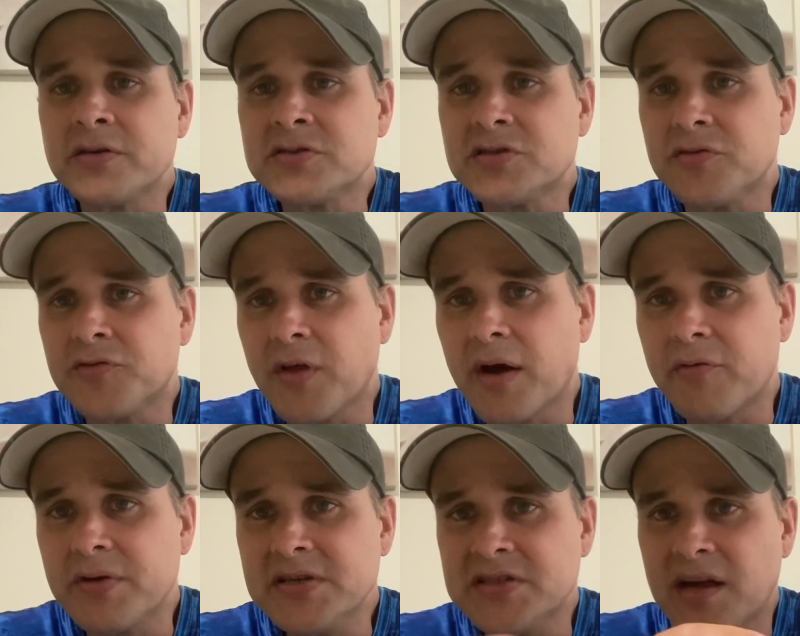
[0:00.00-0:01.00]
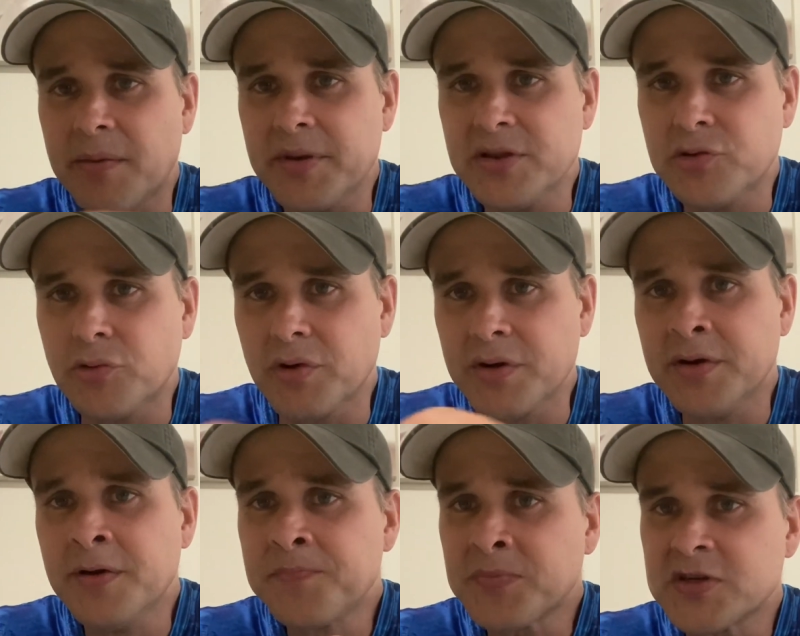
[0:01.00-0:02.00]
So for that reason, I've been doing
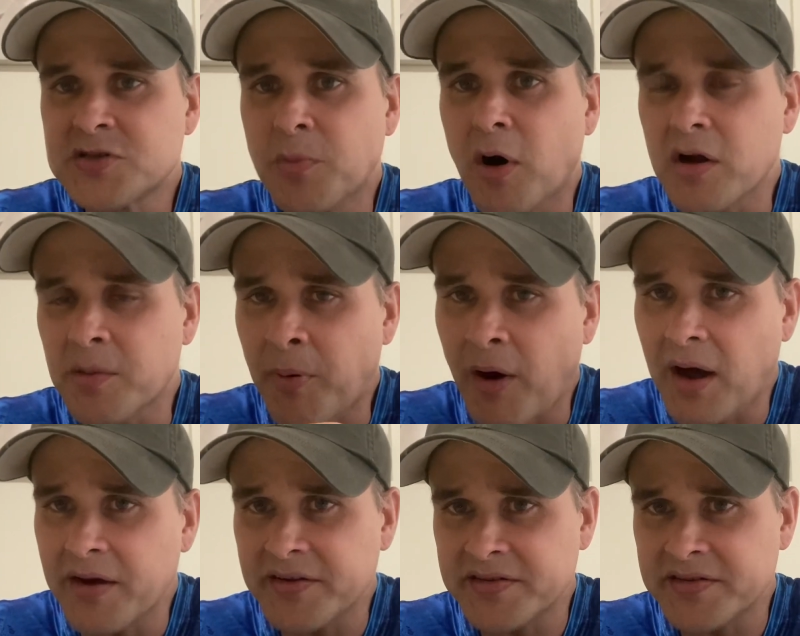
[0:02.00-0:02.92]
smaller pods.